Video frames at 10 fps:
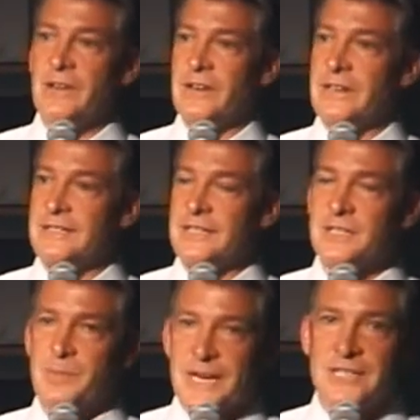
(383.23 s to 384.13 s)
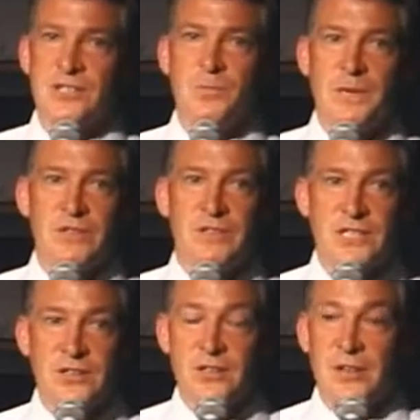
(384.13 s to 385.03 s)
There is expected to be a
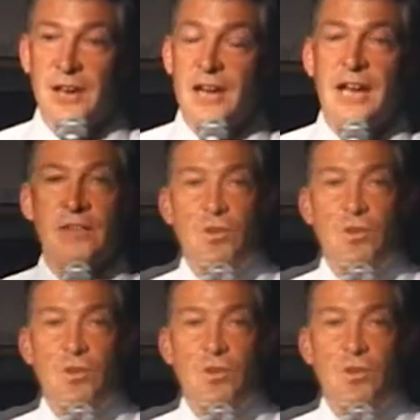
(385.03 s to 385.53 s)
return.